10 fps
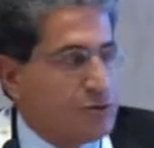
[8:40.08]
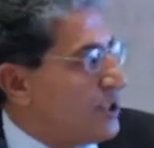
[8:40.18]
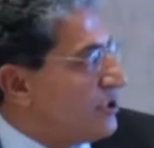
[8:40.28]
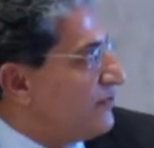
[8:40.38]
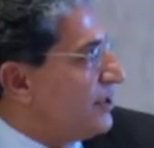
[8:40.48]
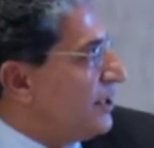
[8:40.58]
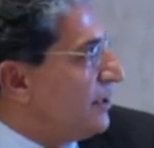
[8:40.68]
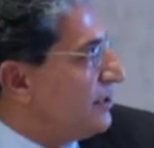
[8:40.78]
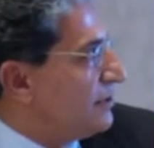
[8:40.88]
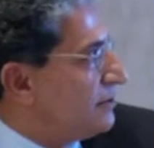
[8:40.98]
one of the
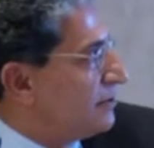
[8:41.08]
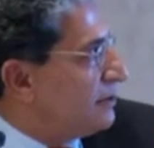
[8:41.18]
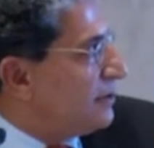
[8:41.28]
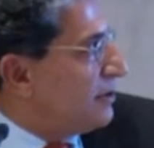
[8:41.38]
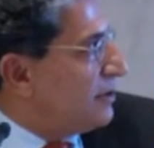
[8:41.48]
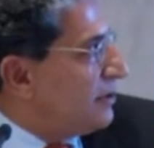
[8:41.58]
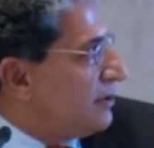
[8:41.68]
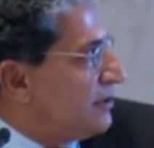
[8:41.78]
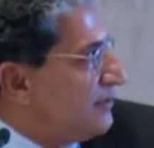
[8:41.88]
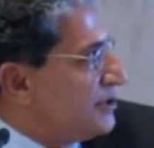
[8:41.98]

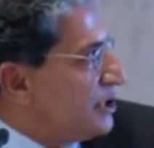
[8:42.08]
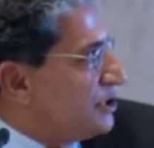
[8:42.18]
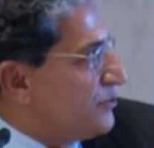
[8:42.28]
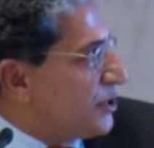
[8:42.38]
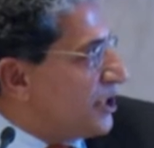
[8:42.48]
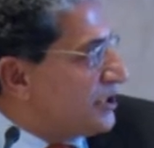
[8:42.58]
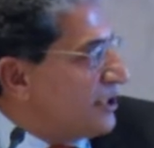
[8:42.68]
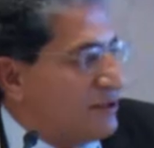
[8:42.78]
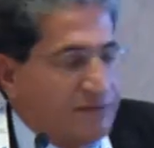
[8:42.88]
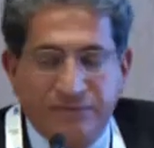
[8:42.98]
Federal
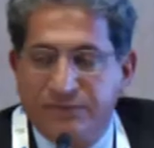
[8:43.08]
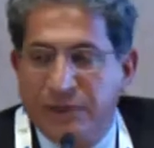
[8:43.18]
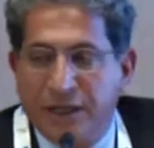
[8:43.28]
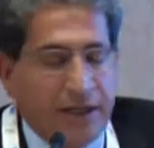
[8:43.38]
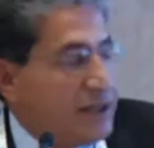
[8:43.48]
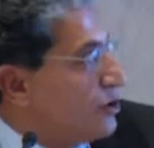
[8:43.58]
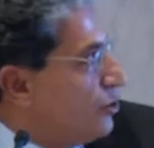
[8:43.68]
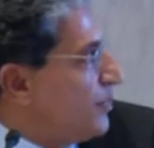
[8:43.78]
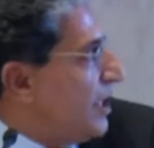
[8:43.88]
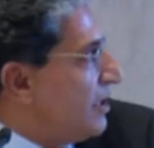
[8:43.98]
Democratic of
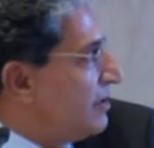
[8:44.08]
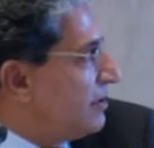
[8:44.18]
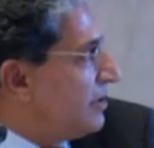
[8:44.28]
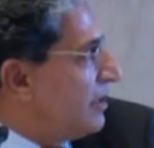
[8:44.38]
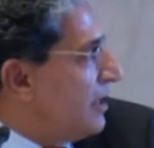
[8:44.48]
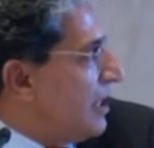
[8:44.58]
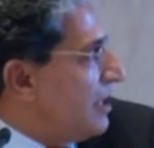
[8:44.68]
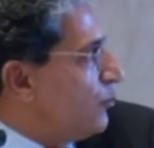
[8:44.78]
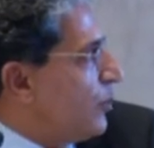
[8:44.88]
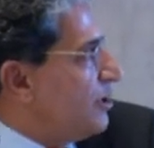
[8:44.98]
Ethiopia
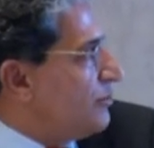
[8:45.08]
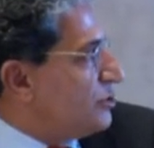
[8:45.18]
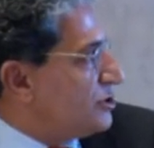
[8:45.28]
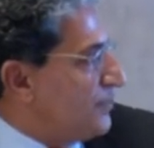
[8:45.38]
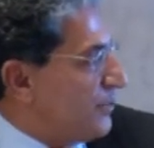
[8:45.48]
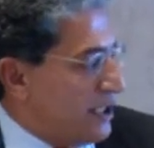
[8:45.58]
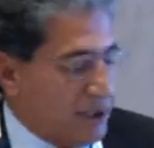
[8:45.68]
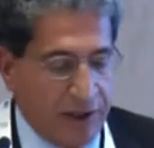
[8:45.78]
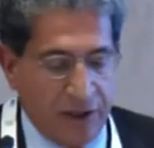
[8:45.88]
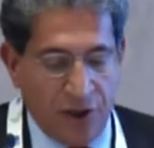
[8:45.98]
and one in Mozambique,
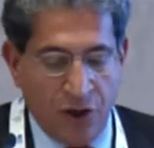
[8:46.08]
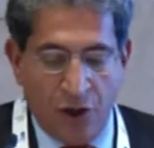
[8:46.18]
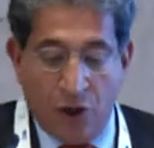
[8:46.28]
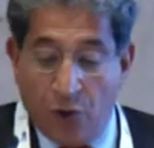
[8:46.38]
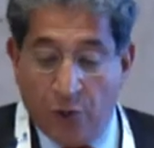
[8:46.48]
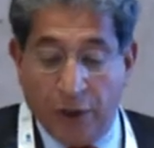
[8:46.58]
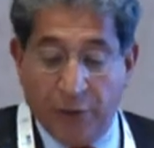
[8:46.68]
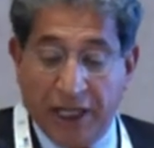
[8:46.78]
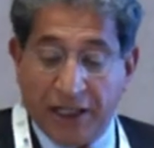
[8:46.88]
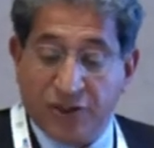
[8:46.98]
where we
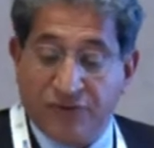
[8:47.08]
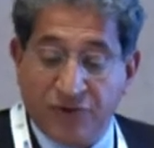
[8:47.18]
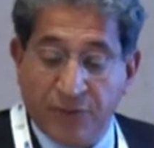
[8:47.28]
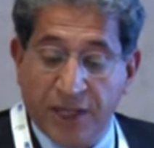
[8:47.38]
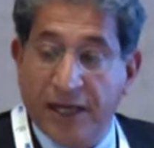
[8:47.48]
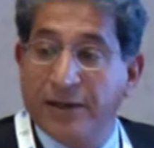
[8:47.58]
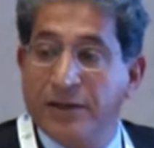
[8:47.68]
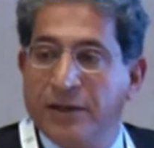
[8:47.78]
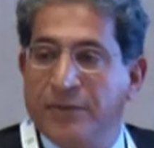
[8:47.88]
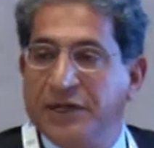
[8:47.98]
got them from the
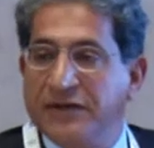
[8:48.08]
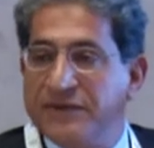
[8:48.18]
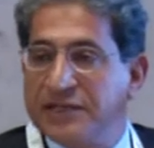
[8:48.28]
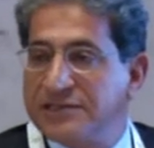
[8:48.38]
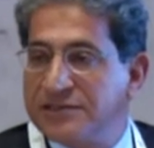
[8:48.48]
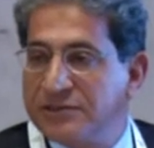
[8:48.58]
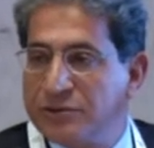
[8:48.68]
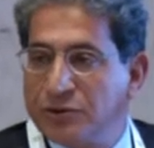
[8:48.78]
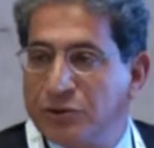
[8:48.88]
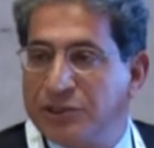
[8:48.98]
previous
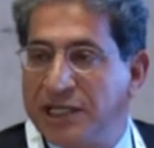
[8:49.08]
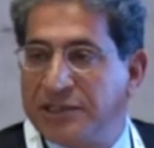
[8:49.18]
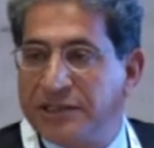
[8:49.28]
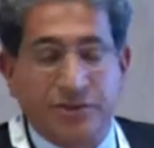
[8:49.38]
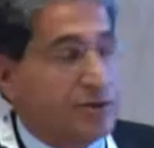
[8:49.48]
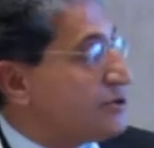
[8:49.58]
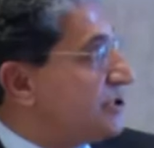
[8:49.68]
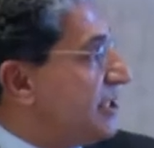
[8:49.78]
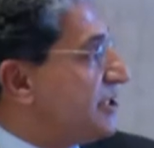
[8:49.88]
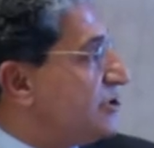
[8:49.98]
two data
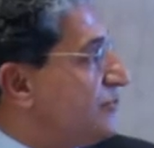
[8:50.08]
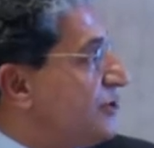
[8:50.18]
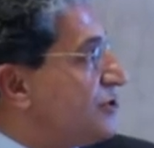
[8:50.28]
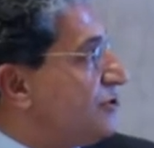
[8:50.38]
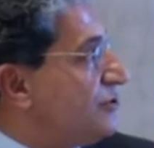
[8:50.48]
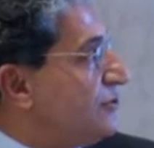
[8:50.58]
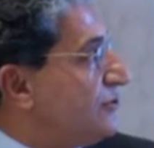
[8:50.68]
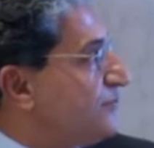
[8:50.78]
resources I just mentioned to you.